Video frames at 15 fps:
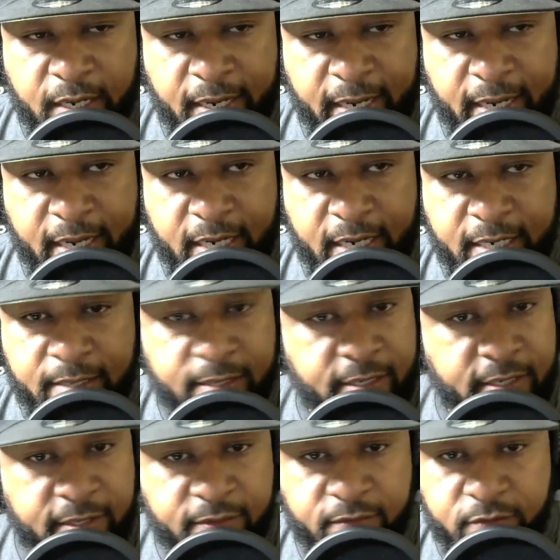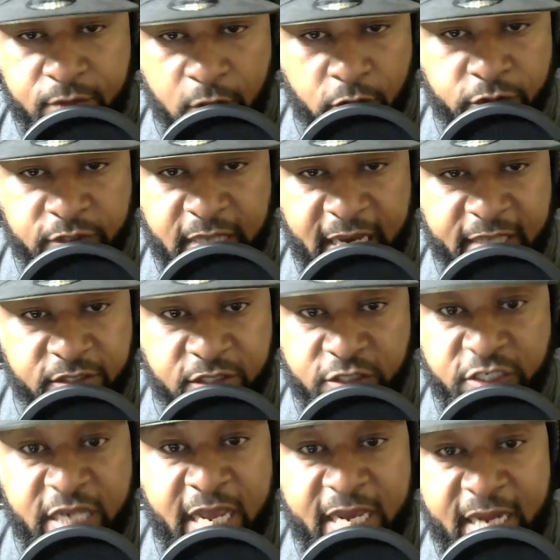and those guys.
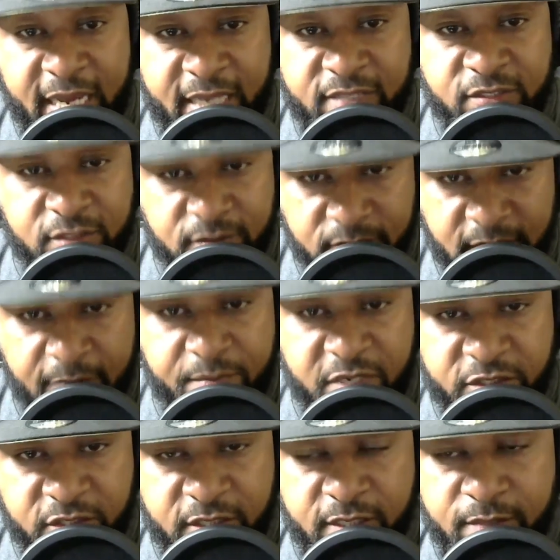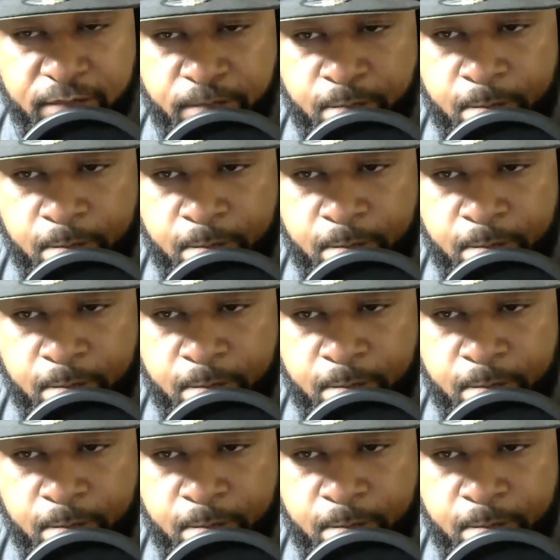And Chad Hansen, I mentioned him.